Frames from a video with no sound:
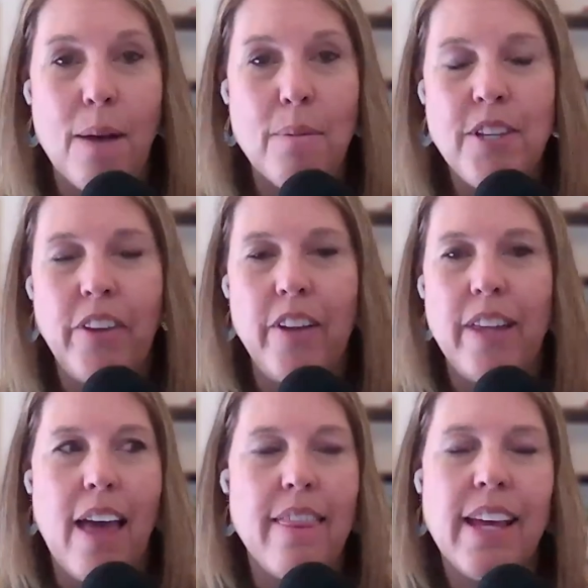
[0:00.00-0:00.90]
Yeah,
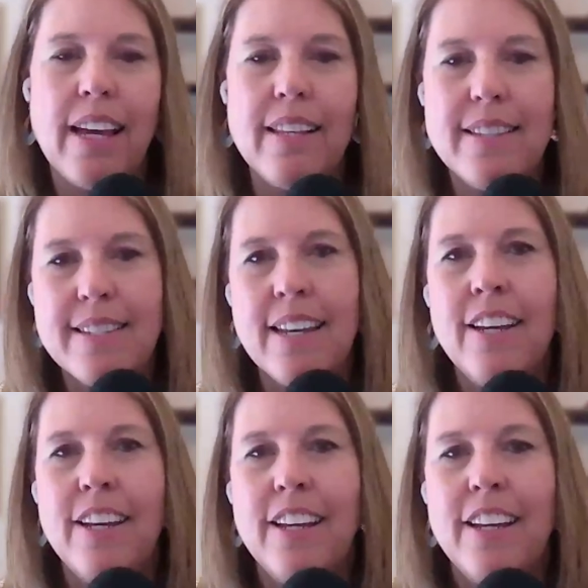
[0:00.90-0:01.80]
absolutely. I think
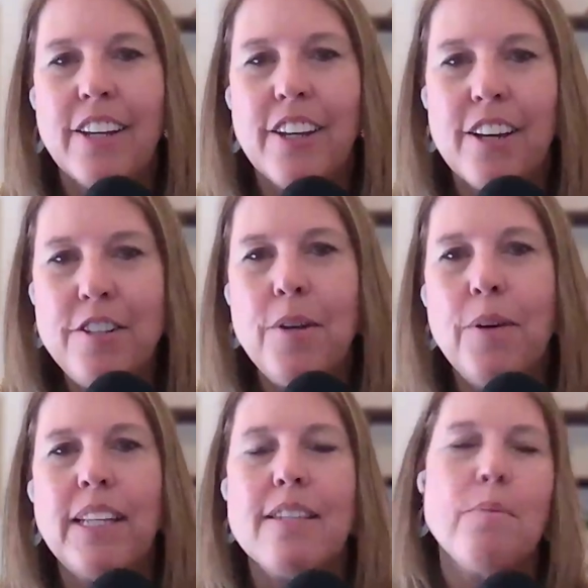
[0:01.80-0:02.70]
it's
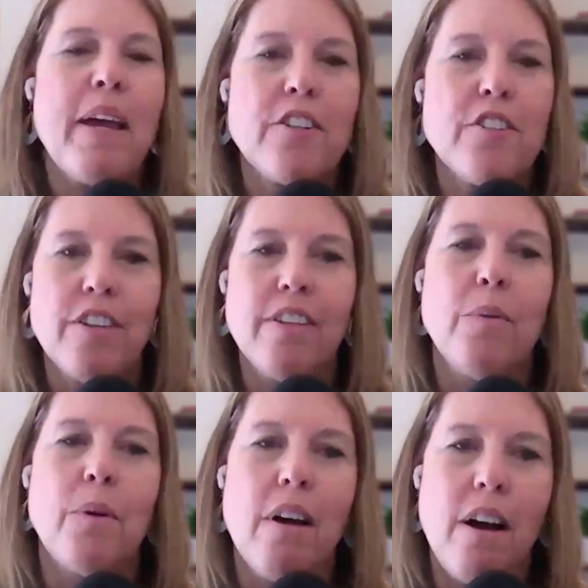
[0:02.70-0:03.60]
good to at least make
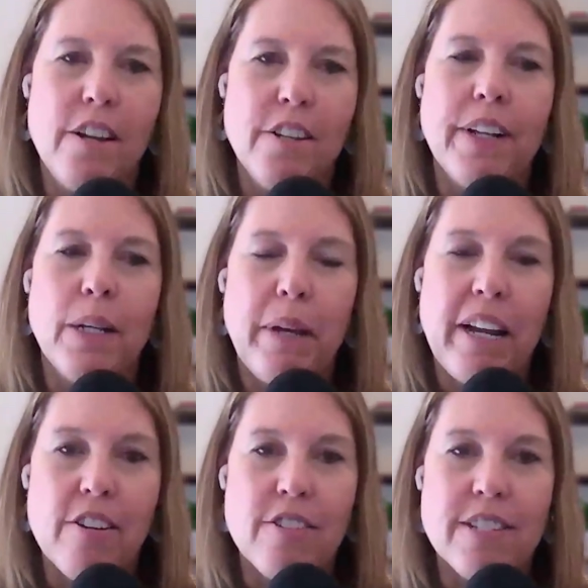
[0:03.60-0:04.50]
sure that we're all
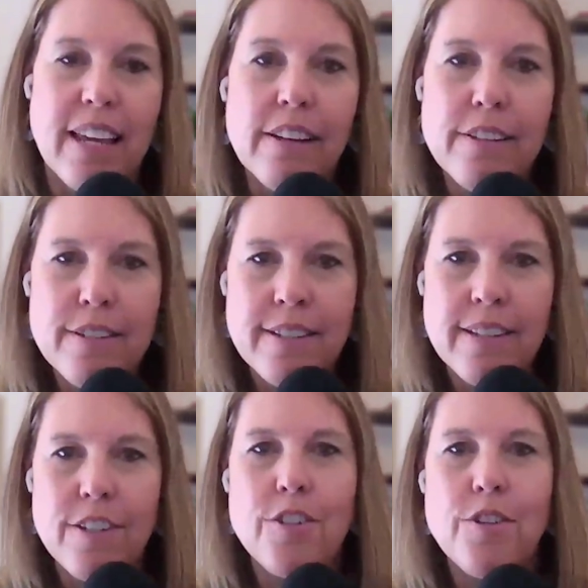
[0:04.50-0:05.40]
developing our
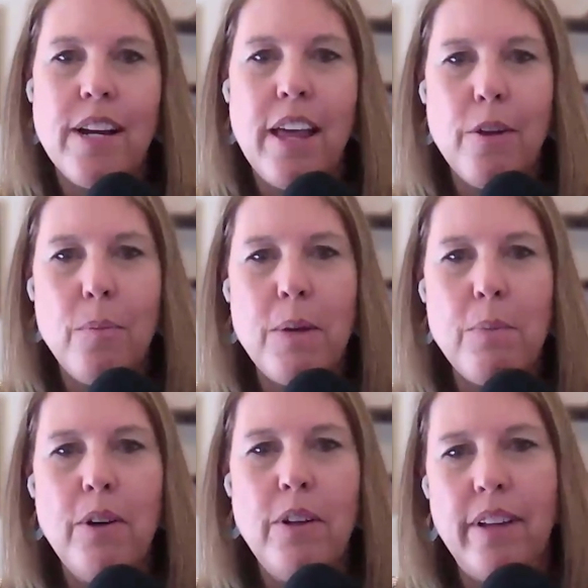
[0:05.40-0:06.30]
skills to train other
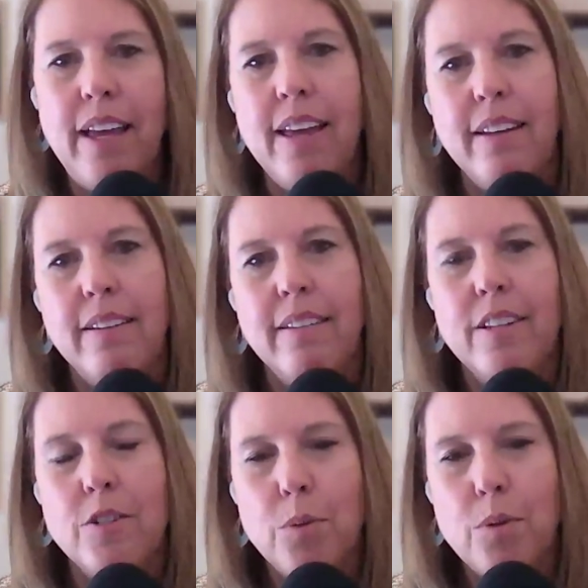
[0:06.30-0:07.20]
people and
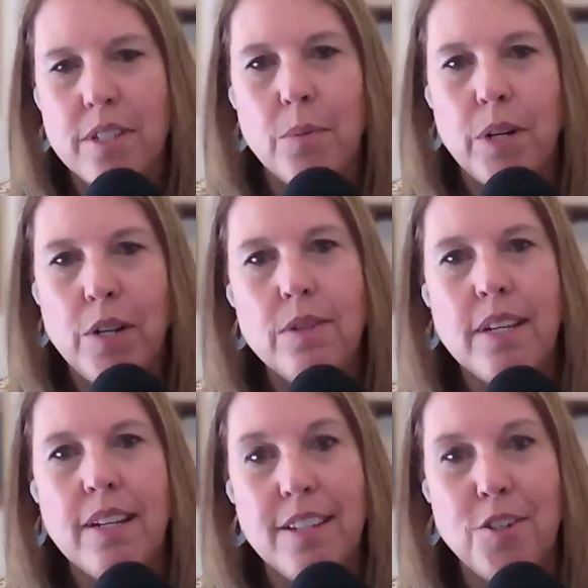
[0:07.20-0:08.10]
the tools that we're
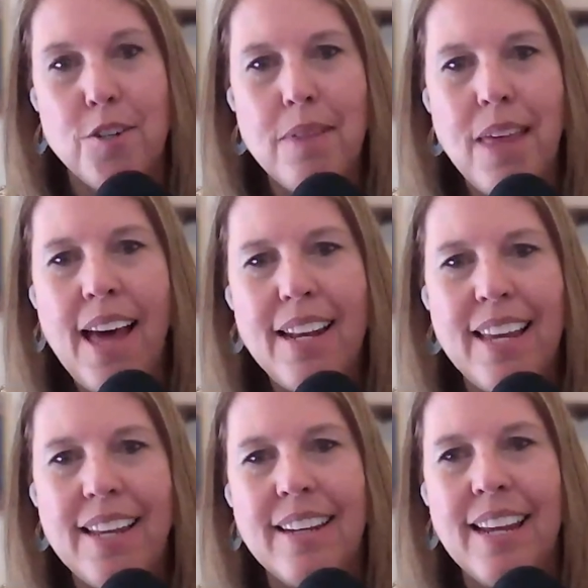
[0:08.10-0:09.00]
using to do that.
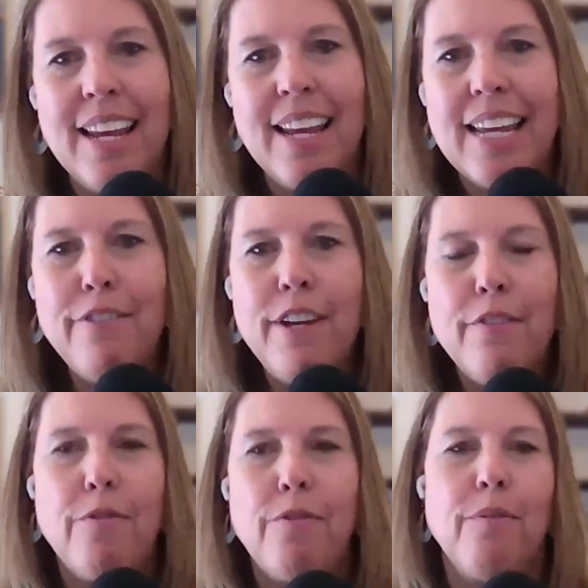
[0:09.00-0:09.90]
And even
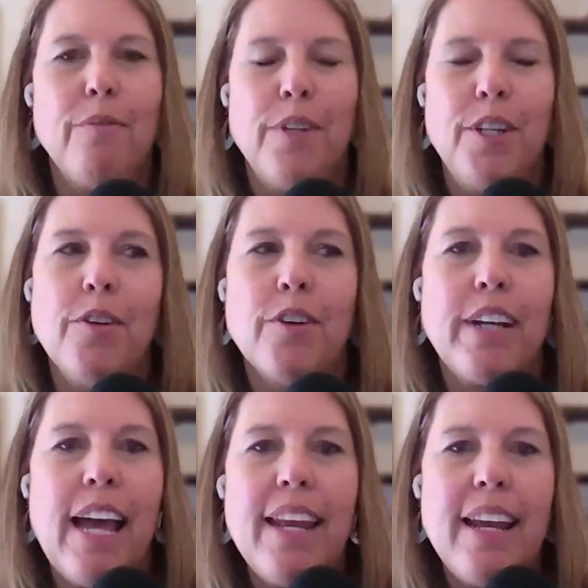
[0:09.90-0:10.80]
if you're
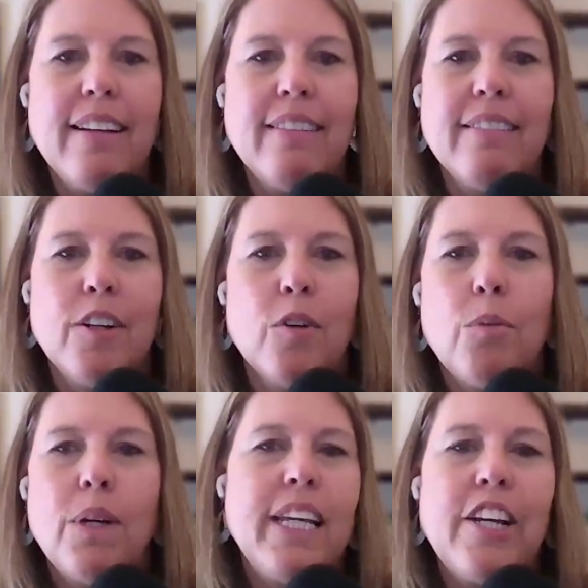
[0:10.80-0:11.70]
getting
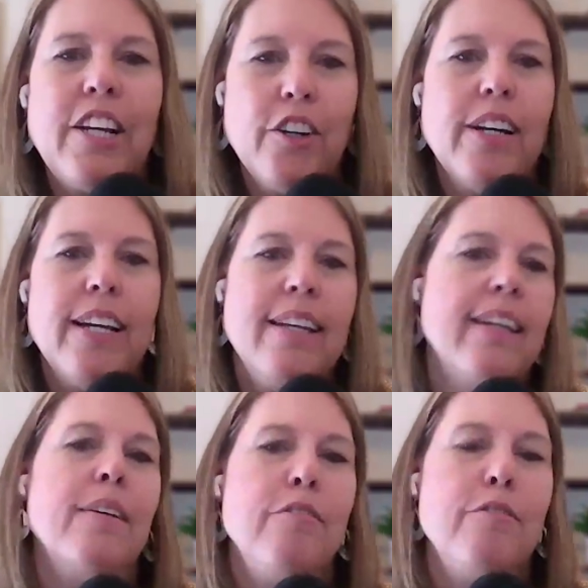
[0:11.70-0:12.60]
really good
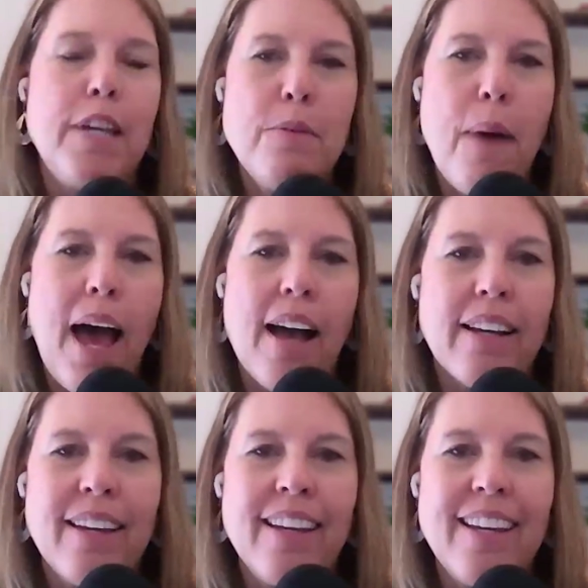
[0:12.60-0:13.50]

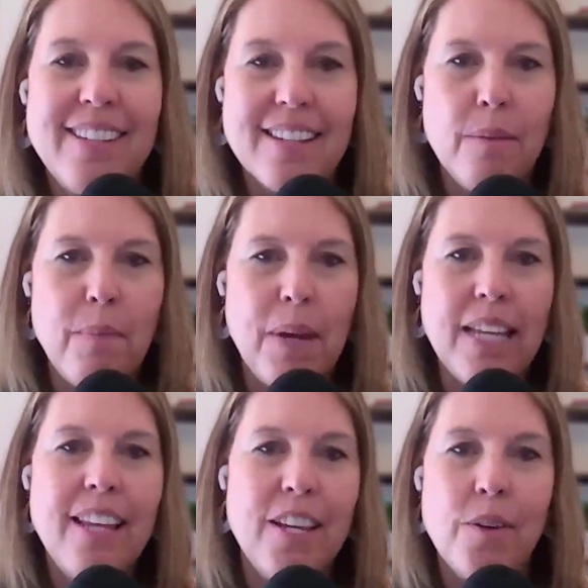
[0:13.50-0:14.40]
feedback, it doesn't
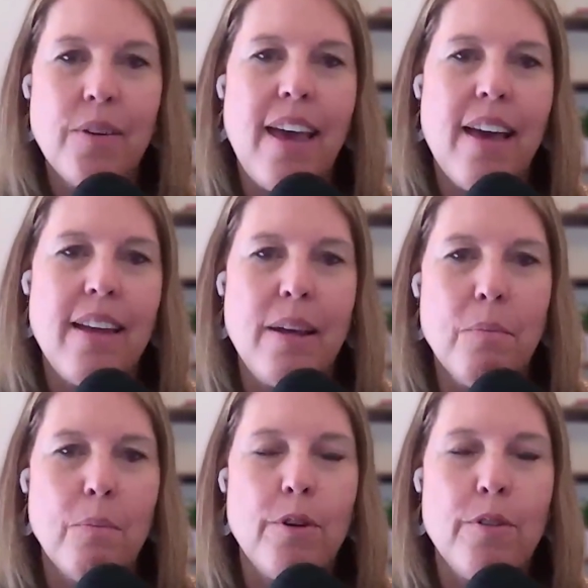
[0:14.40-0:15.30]
mean that you can't
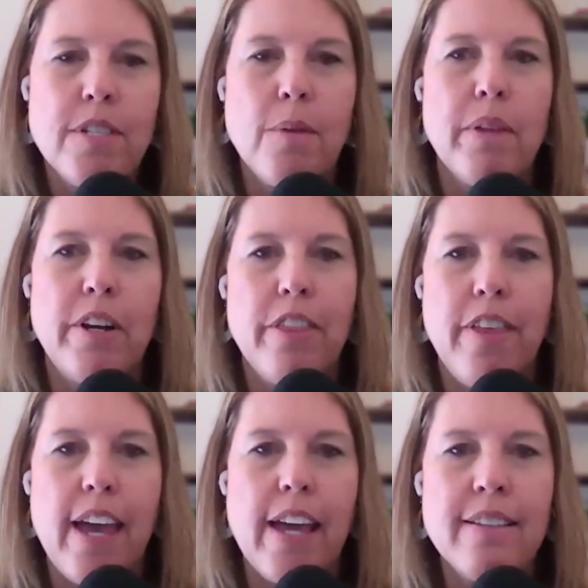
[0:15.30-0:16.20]
improve some little
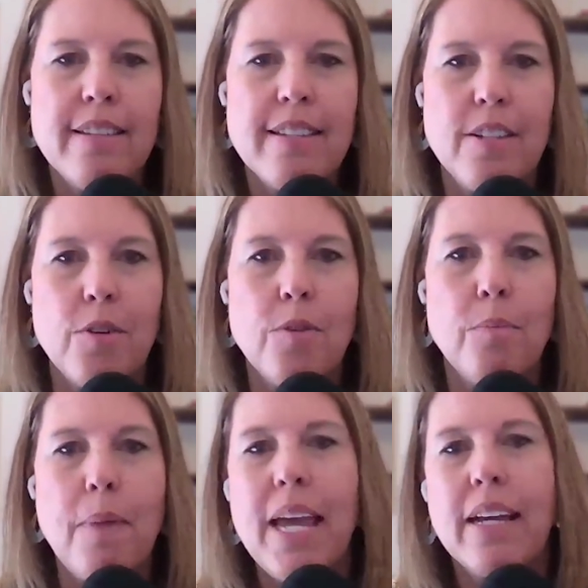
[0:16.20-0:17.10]
things to
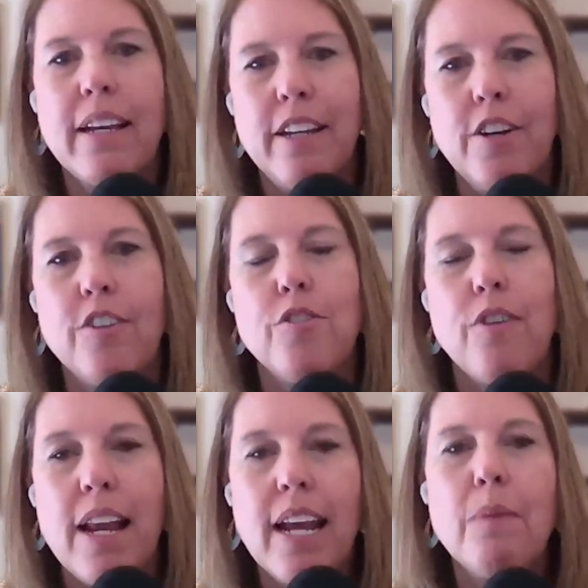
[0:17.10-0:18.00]
make your
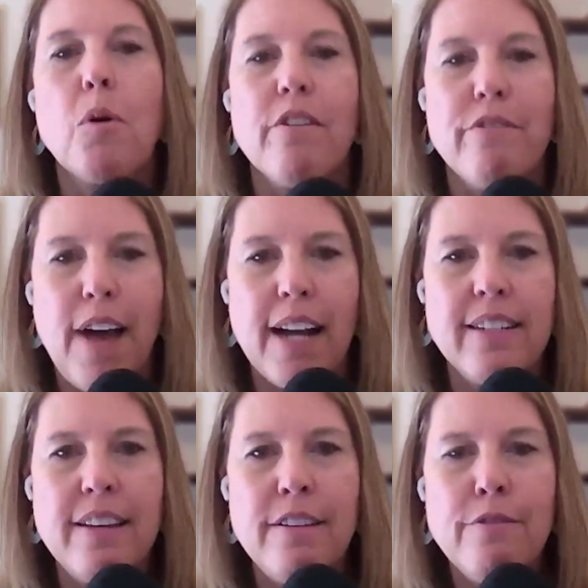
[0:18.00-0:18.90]
training more
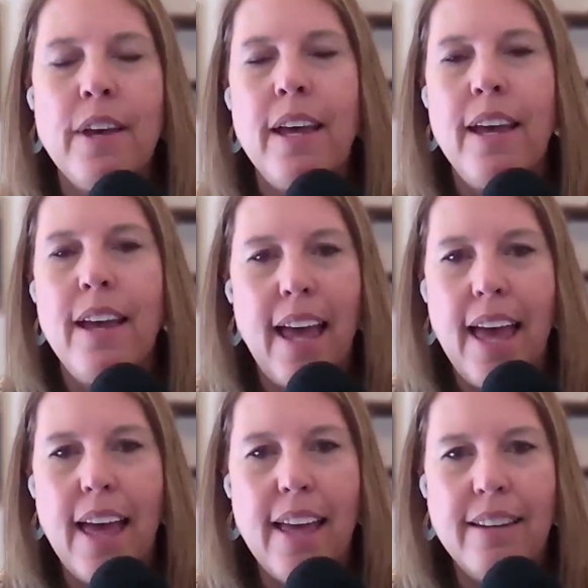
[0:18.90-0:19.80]
effective.
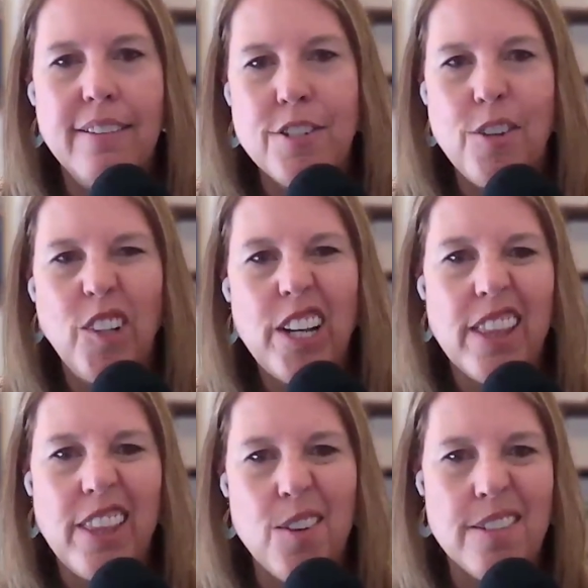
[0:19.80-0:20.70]
And so look
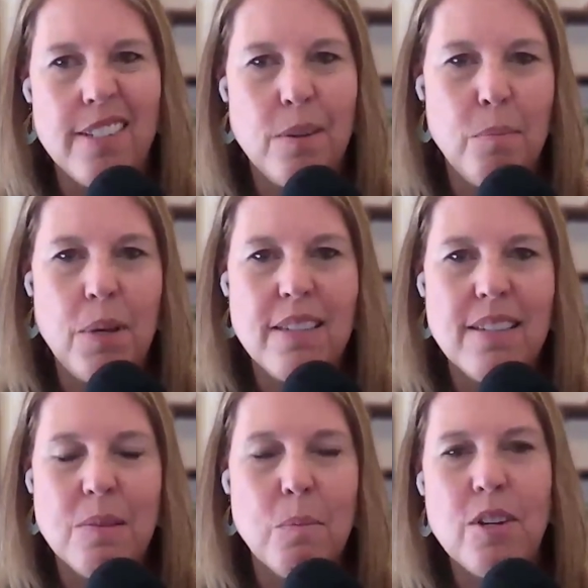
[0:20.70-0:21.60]
at those, some
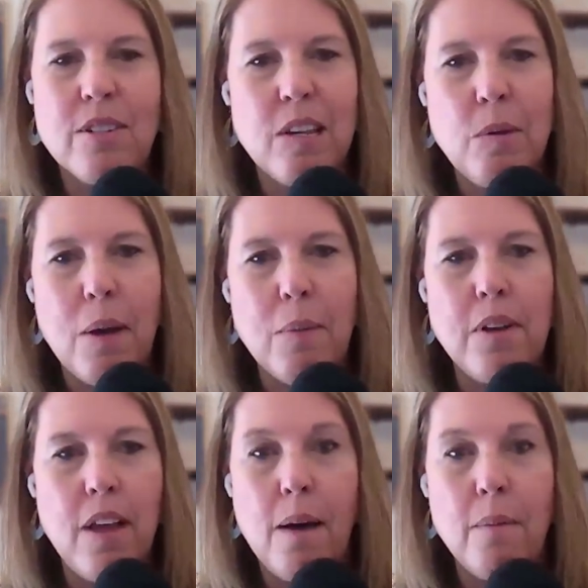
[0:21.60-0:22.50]
pieces and parts that you
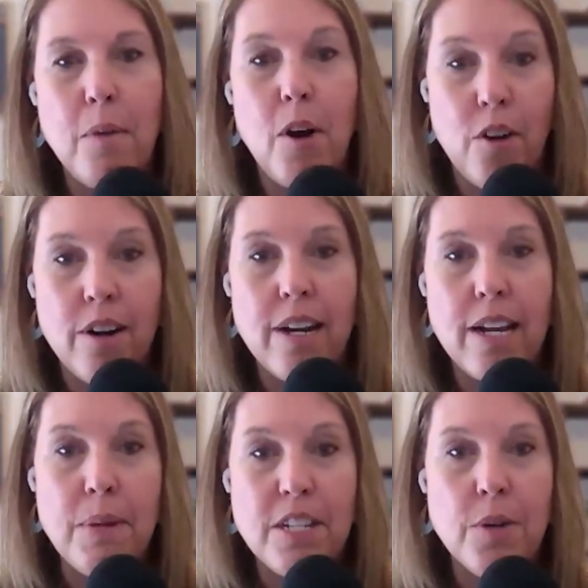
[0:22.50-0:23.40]
might not
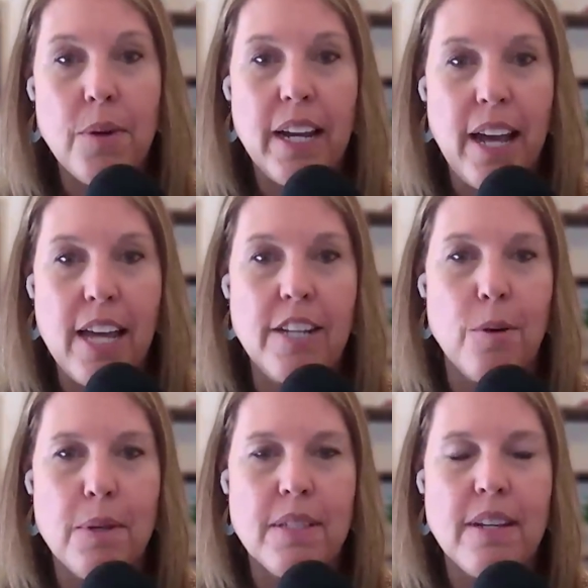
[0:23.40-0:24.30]
already be doing in
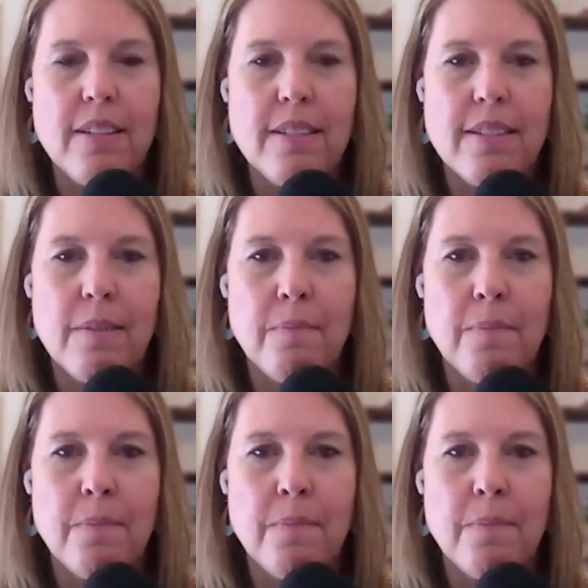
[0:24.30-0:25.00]
your business.